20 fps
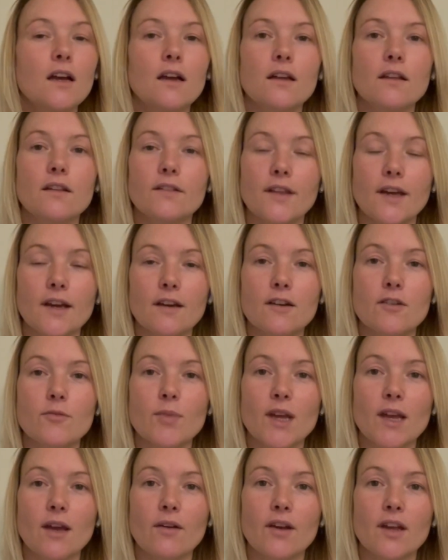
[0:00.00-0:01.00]
they're going to be
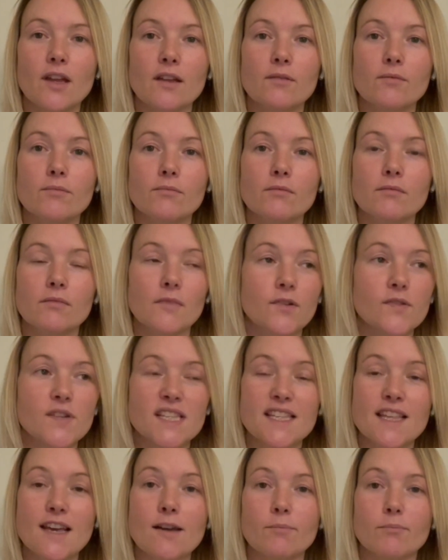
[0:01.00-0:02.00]
going, no, it's
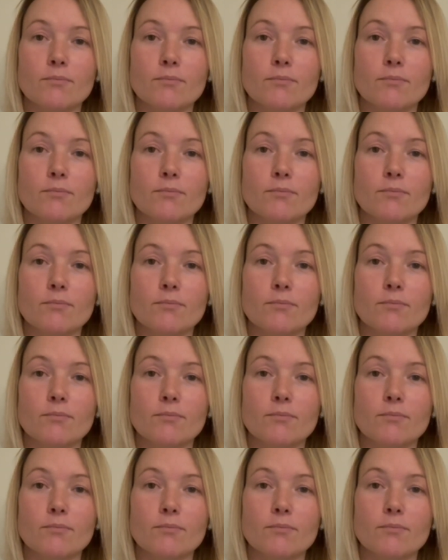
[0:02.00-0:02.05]
them.